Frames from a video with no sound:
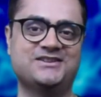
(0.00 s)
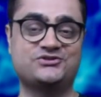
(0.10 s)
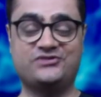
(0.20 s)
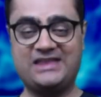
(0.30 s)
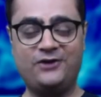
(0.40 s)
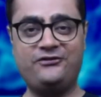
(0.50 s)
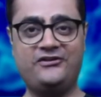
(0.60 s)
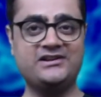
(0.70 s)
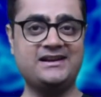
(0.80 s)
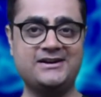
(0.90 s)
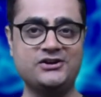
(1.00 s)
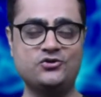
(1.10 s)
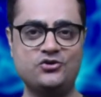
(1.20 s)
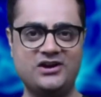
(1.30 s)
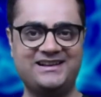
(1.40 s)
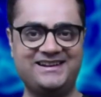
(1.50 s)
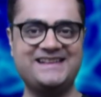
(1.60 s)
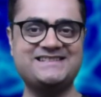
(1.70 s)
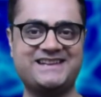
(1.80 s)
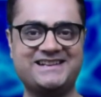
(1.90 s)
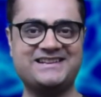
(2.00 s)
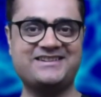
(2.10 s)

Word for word: So without further ado, let's get